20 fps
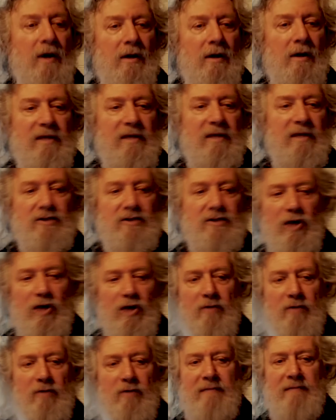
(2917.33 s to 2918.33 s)
Because we're
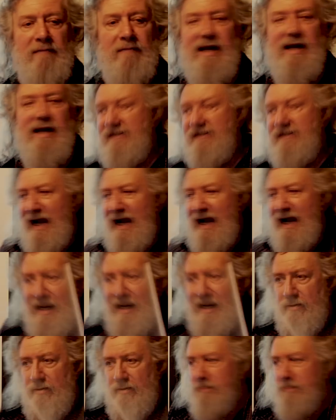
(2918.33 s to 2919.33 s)
human beings, and
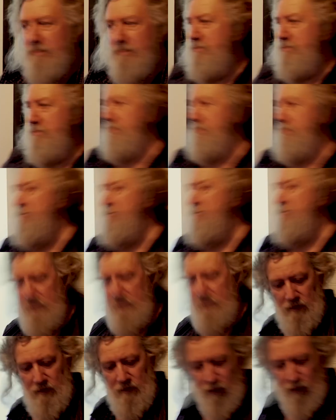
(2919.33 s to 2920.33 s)

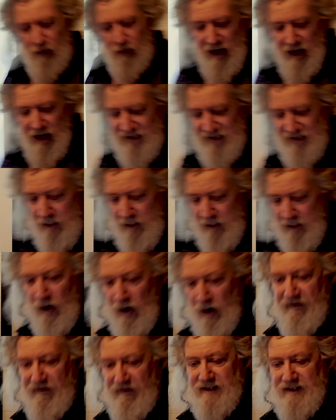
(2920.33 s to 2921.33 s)
none of us are perfect.